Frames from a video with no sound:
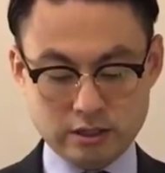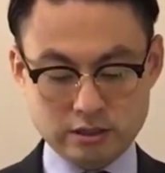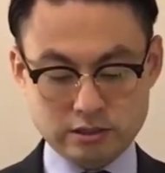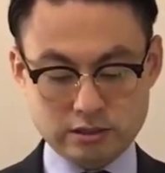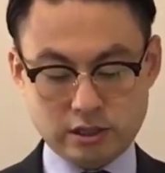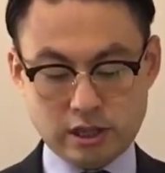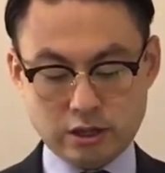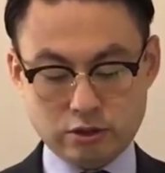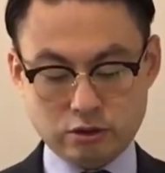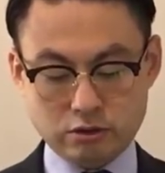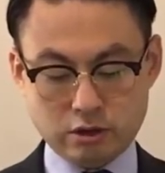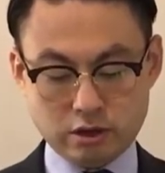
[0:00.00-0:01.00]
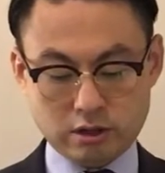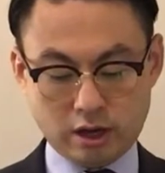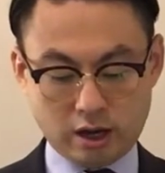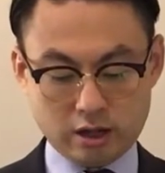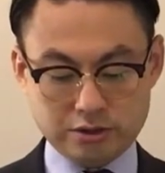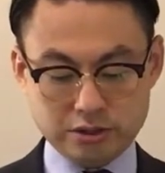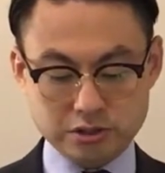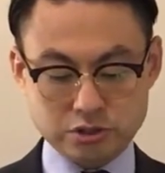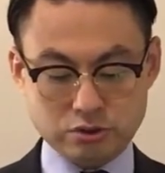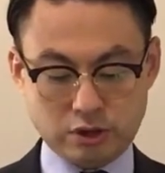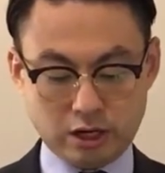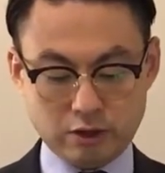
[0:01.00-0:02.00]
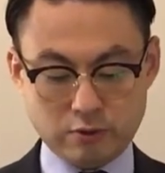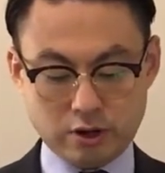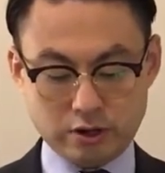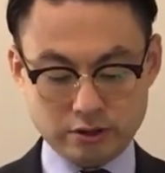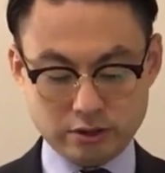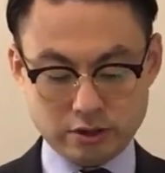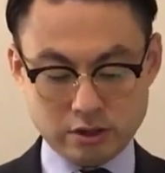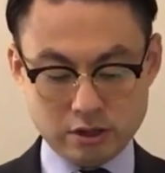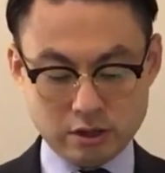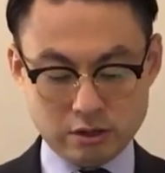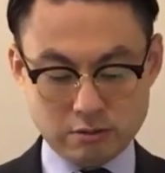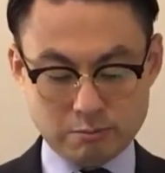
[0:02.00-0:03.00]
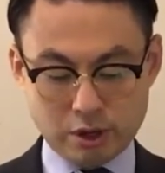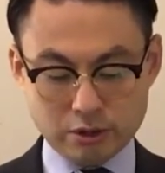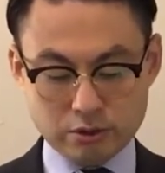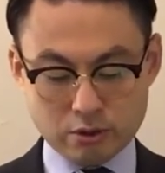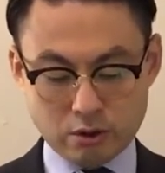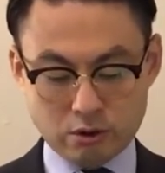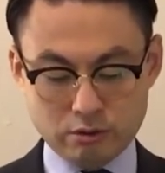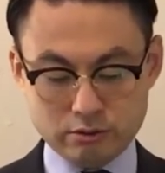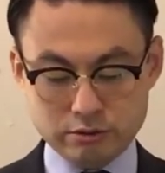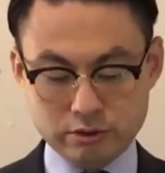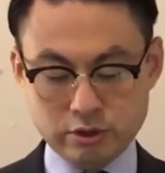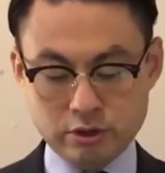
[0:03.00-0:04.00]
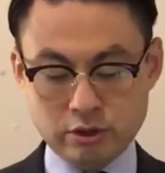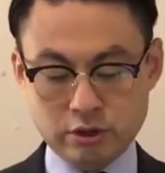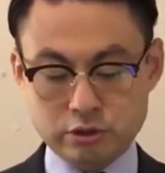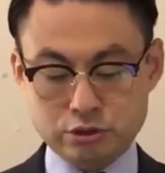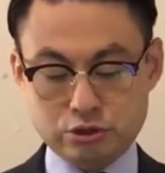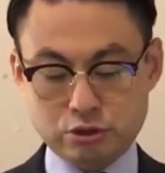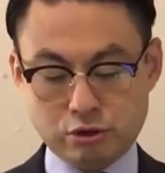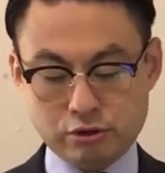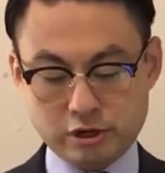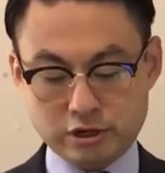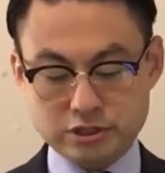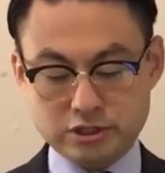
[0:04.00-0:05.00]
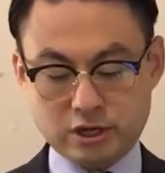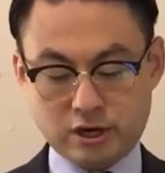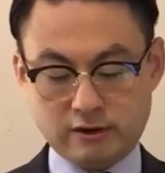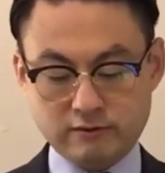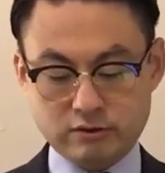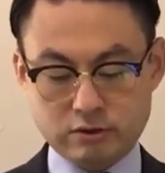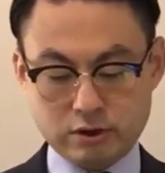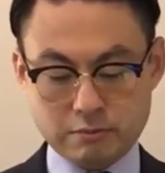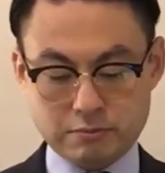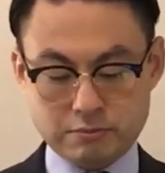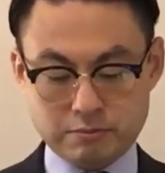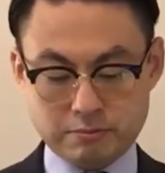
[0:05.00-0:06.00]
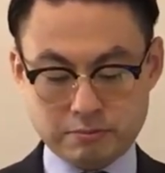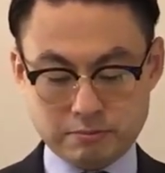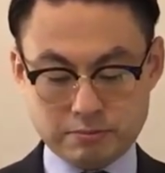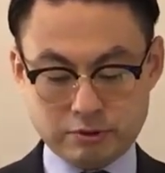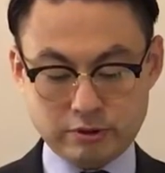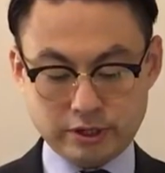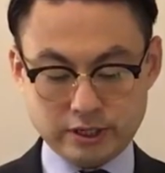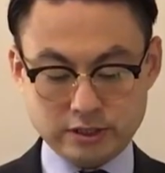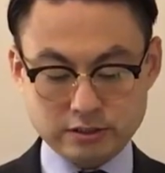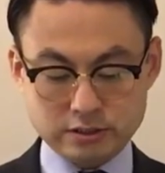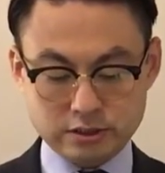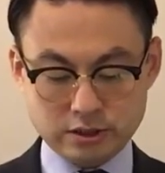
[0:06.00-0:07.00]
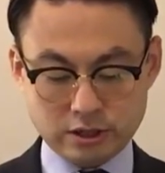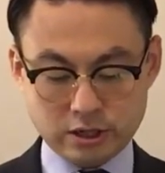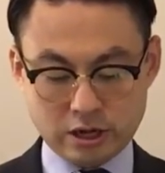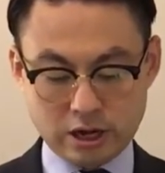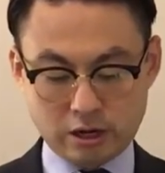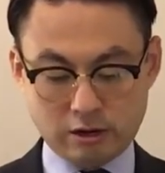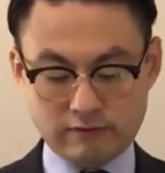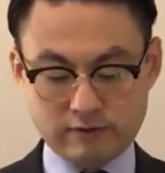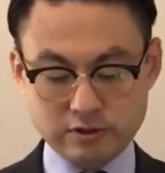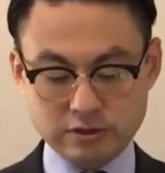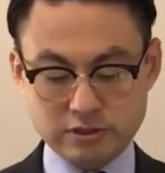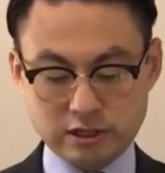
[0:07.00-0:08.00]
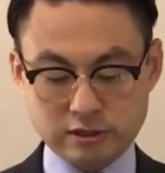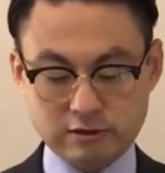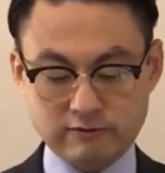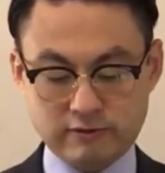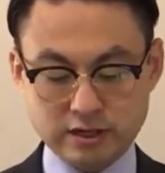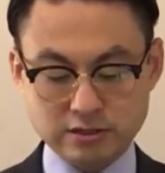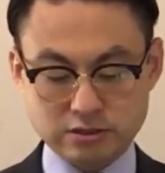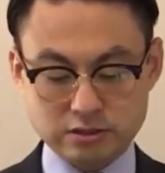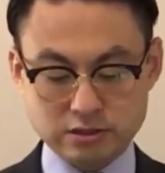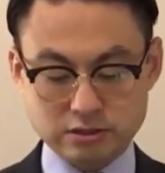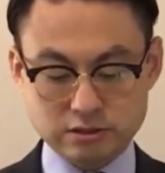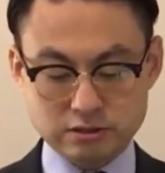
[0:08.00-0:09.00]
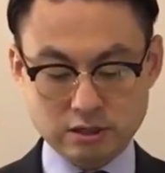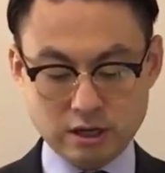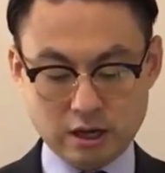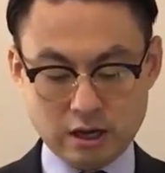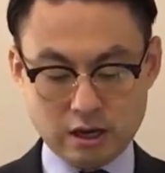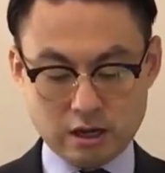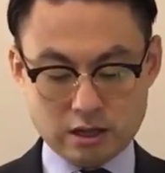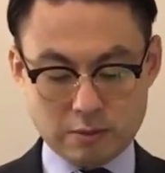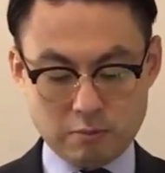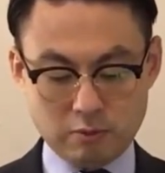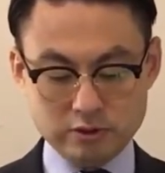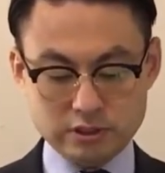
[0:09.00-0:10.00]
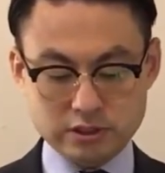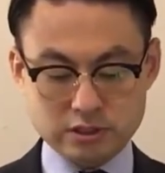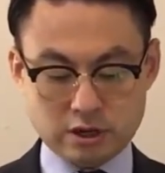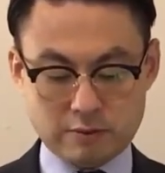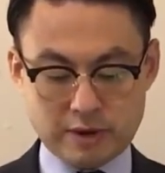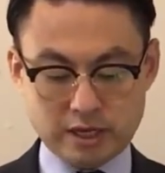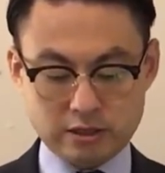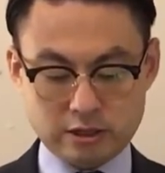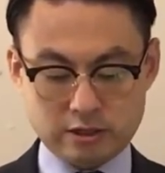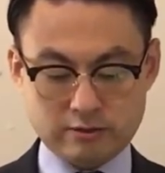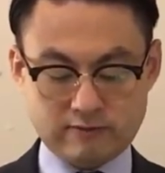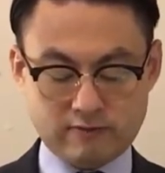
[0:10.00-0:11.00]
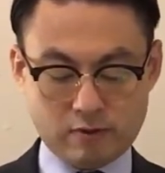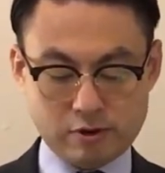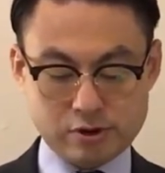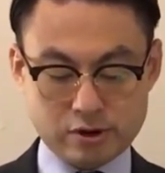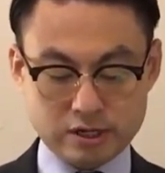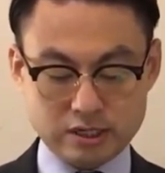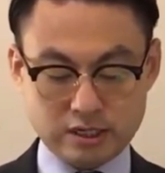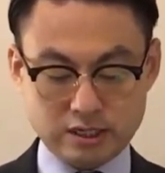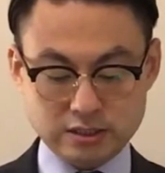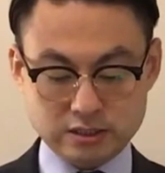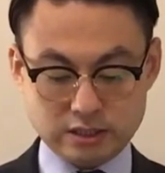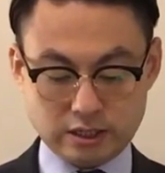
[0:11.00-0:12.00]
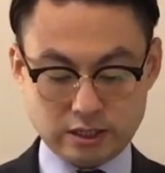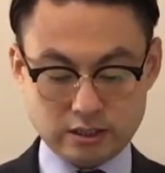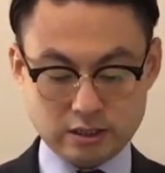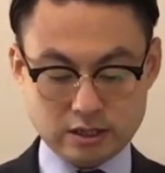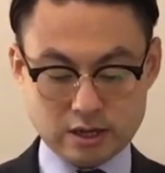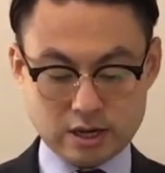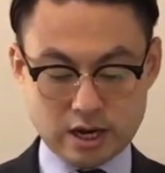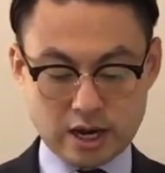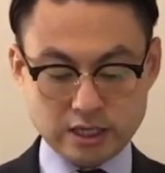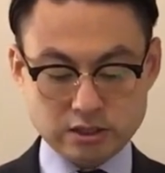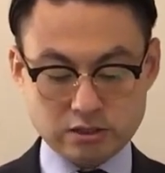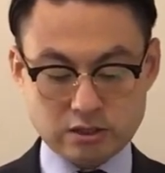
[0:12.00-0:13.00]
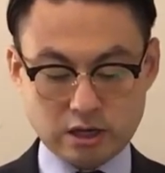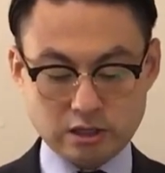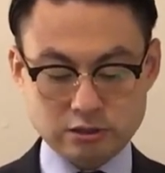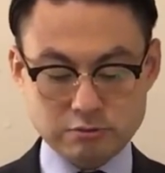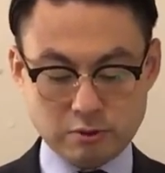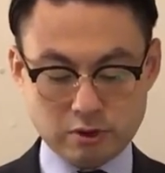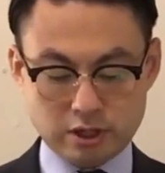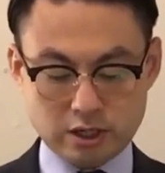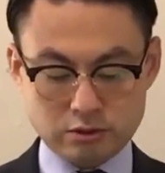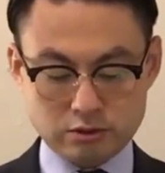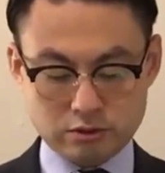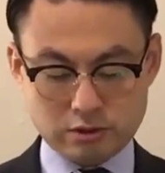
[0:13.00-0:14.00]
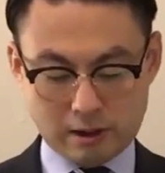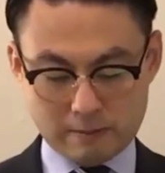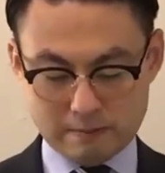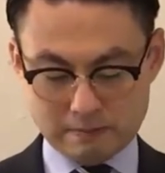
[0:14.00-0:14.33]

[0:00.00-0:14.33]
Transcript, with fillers: See that you don't tell this to anyone, but go, show yourself to the priest, and offer the sacrifices that Moses commanded for your cleansing as a testimony to them.